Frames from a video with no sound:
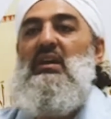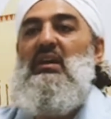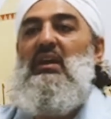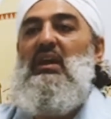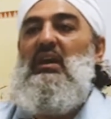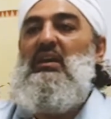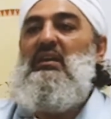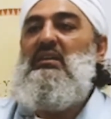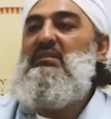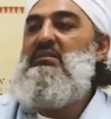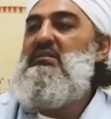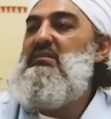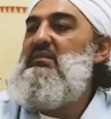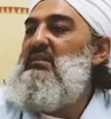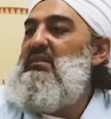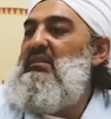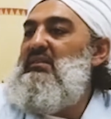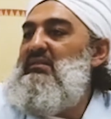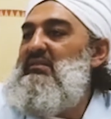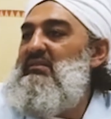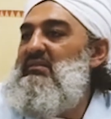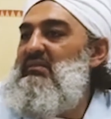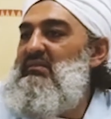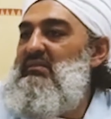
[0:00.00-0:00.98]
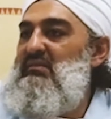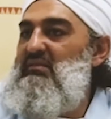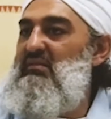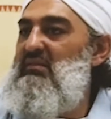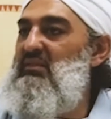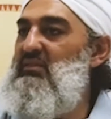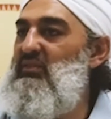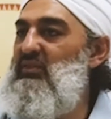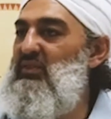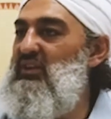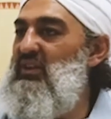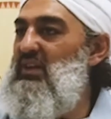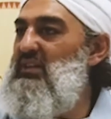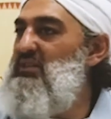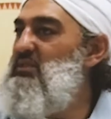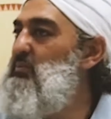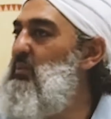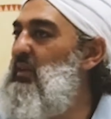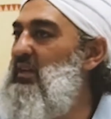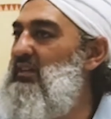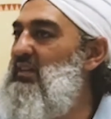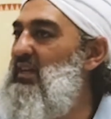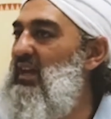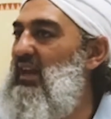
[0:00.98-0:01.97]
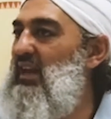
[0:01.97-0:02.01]
And if you don't
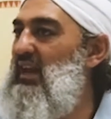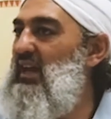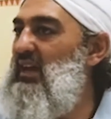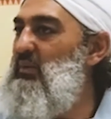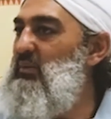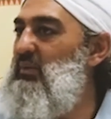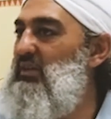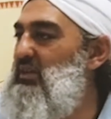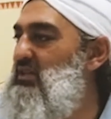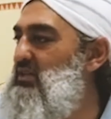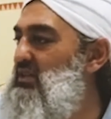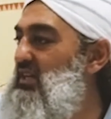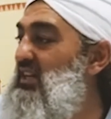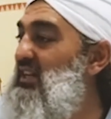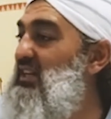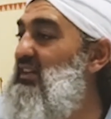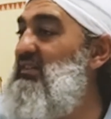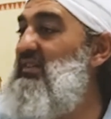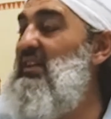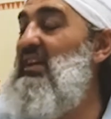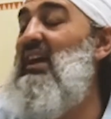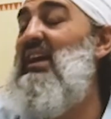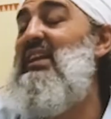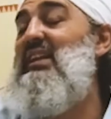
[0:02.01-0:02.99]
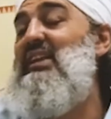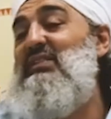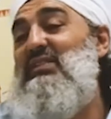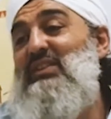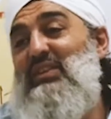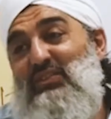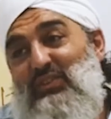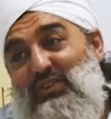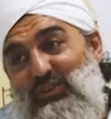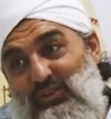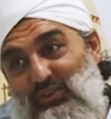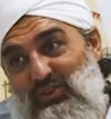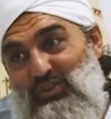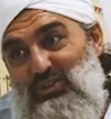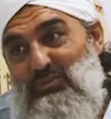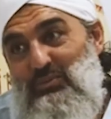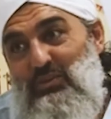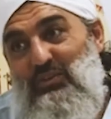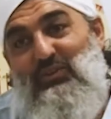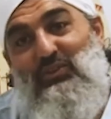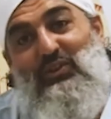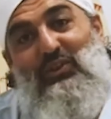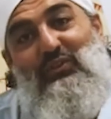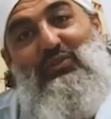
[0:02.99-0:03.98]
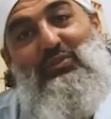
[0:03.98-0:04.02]
speak that language, and even if you do speak,
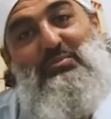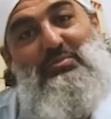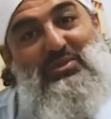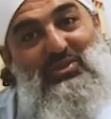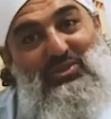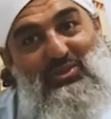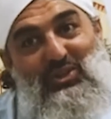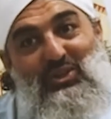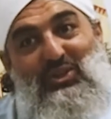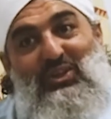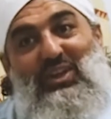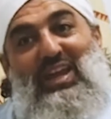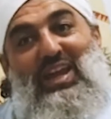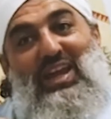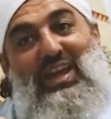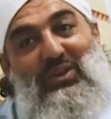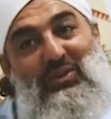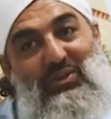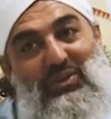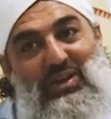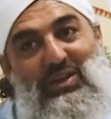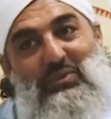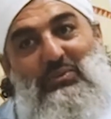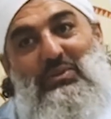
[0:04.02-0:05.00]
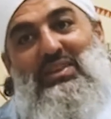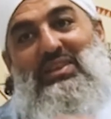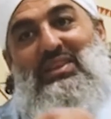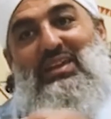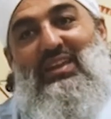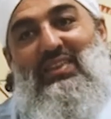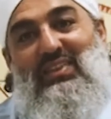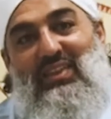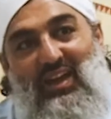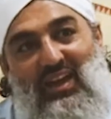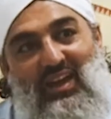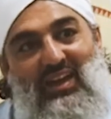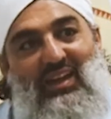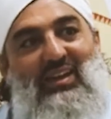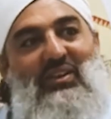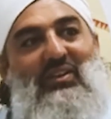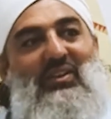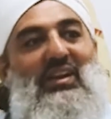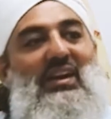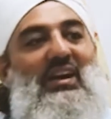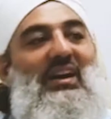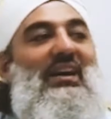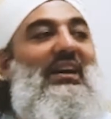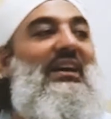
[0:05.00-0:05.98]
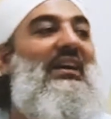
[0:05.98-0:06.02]
if you're not from a certain area within that
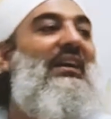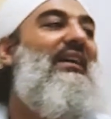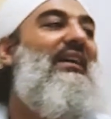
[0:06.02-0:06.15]
area...